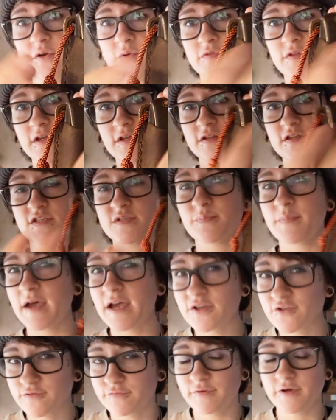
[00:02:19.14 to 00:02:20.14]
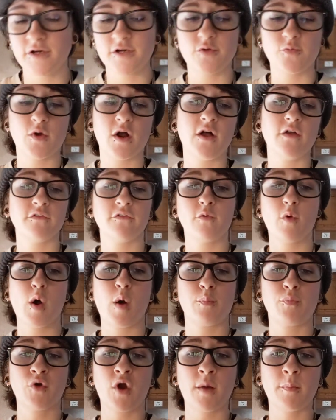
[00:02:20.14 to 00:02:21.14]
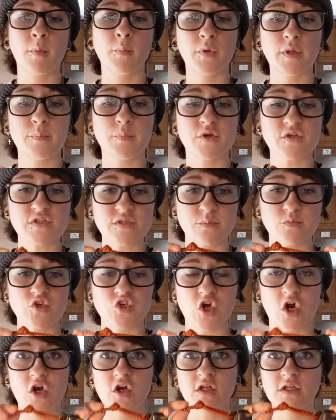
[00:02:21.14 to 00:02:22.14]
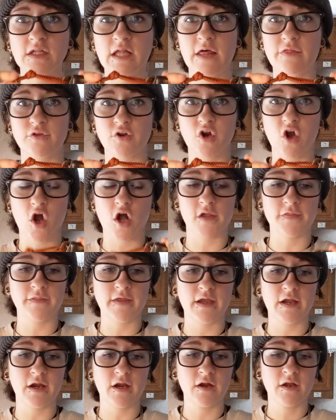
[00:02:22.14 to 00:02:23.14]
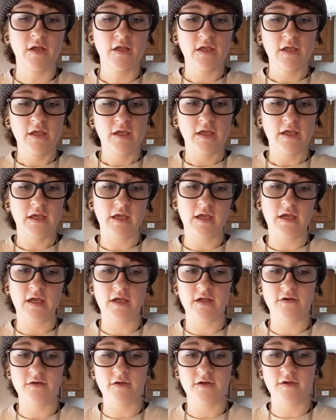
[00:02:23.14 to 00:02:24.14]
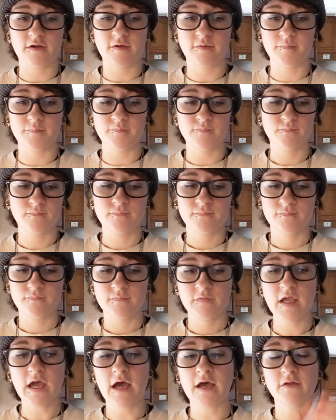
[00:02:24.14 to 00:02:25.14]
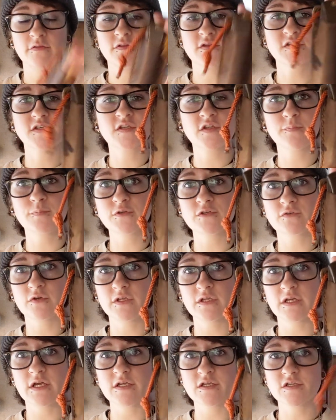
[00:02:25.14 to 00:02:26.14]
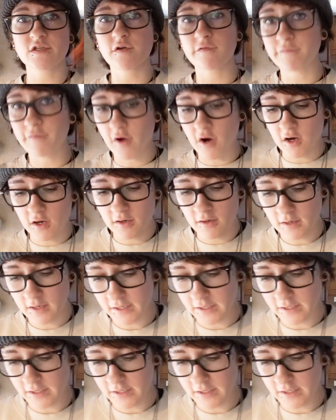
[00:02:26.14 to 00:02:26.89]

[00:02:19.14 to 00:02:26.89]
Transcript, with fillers: don't think these match very well. So I'll probably put some dark leather on there and um, yeah, this slip is really nice so far.